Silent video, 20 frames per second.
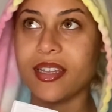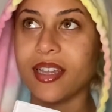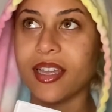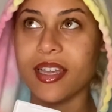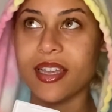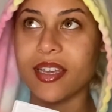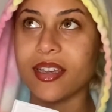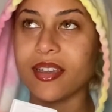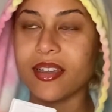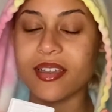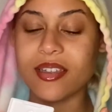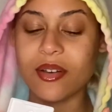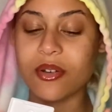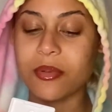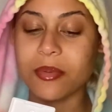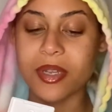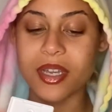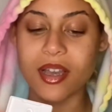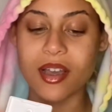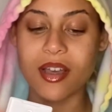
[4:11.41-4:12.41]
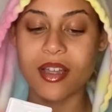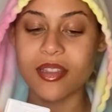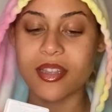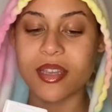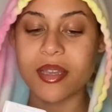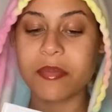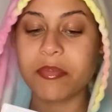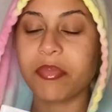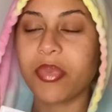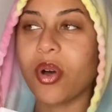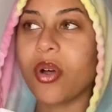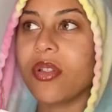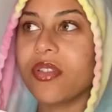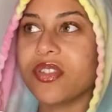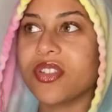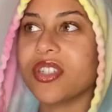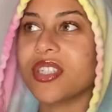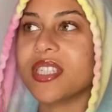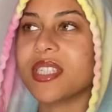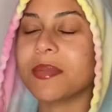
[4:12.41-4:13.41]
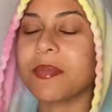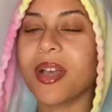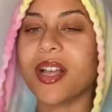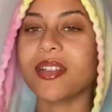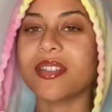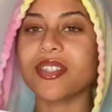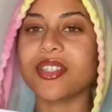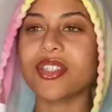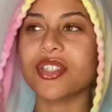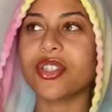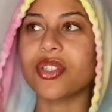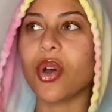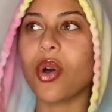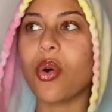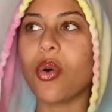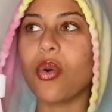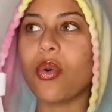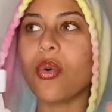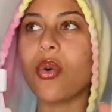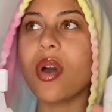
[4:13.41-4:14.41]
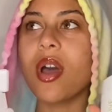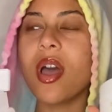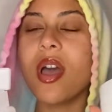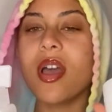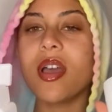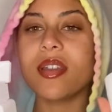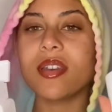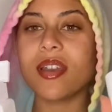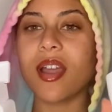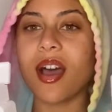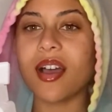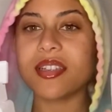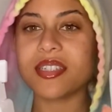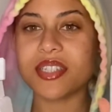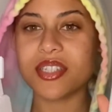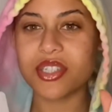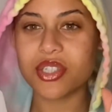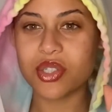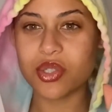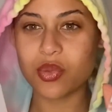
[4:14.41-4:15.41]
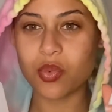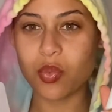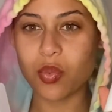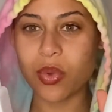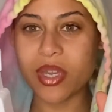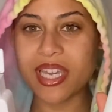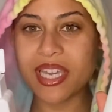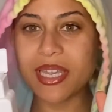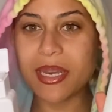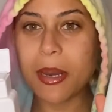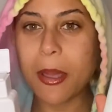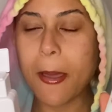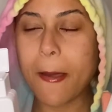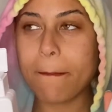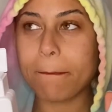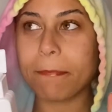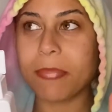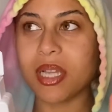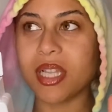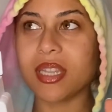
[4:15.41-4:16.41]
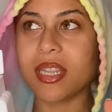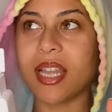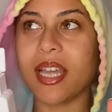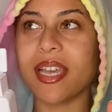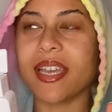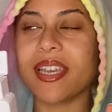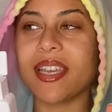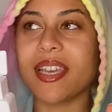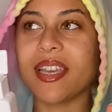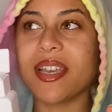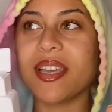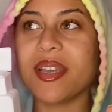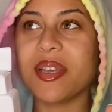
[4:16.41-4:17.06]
Like, oh my God, they both just smell so not sweet, but like